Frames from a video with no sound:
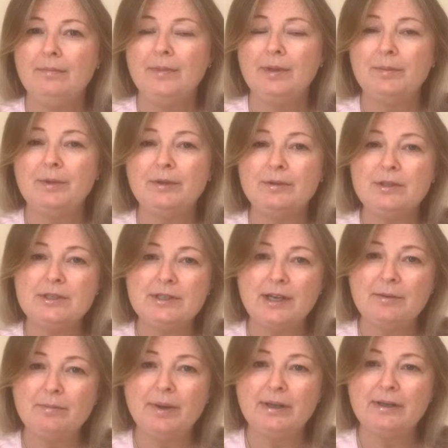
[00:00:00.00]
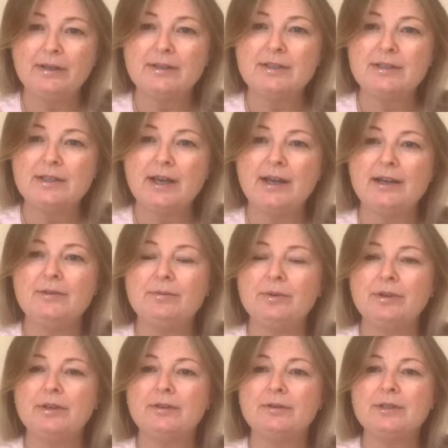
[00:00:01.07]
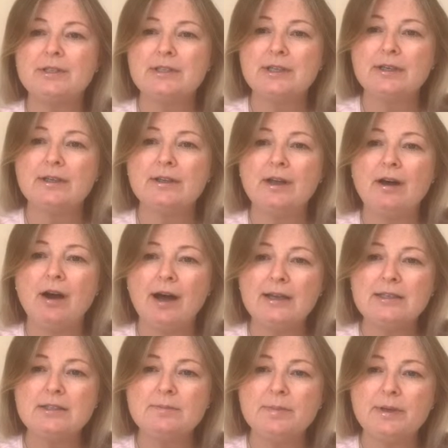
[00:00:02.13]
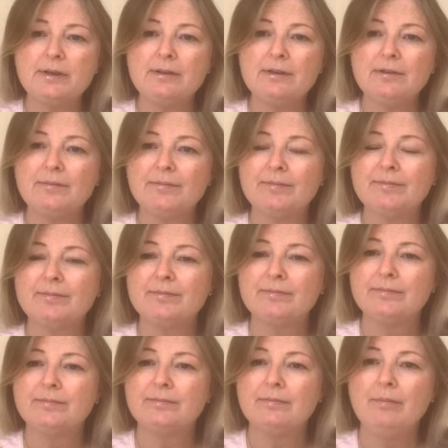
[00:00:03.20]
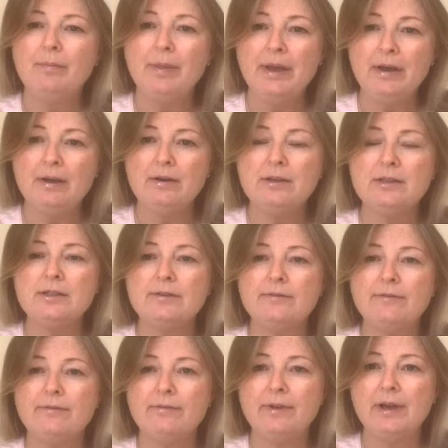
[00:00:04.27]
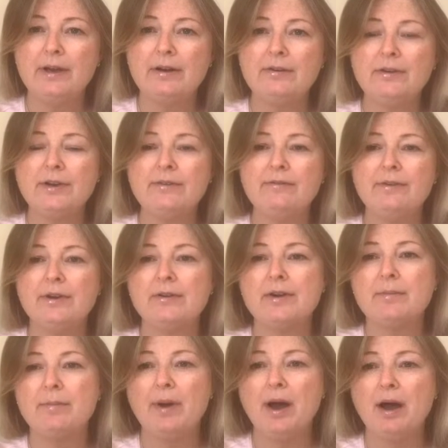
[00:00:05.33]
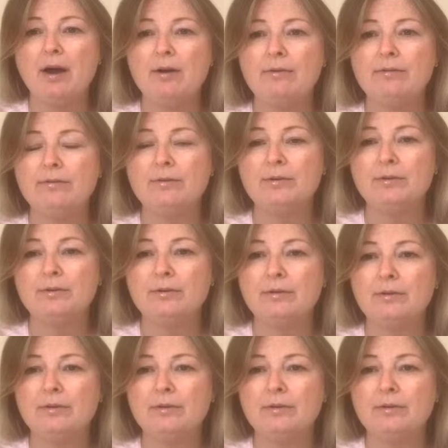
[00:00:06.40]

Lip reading: Maybe you sat by their side when they were sick in the hospital. Parents are very, very powerful